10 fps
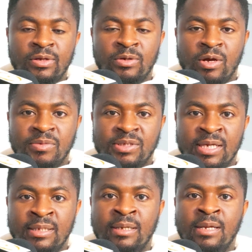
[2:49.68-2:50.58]
You know what I'm
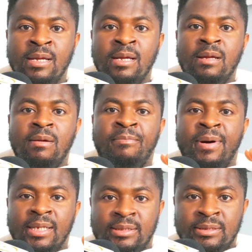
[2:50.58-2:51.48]
saying?
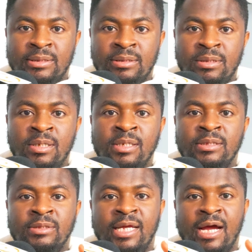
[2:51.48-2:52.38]
But
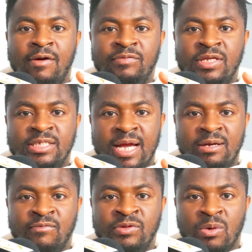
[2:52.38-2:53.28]
they have this
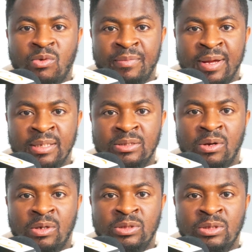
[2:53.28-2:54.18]
kind of document
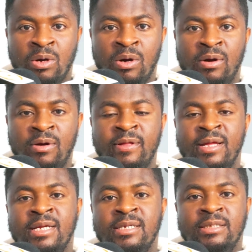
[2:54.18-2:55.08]
or
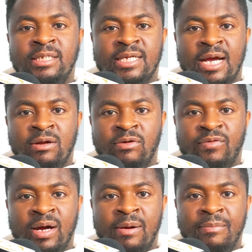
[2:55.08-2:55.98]
this kind
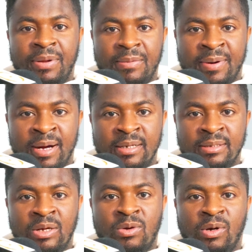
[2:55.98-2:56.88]
of paper,
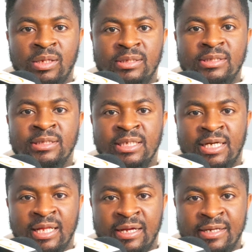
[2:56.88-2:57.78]
they call it
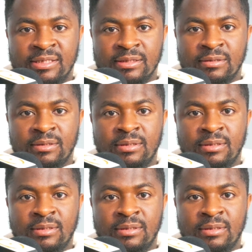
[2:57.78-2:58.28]
declaration.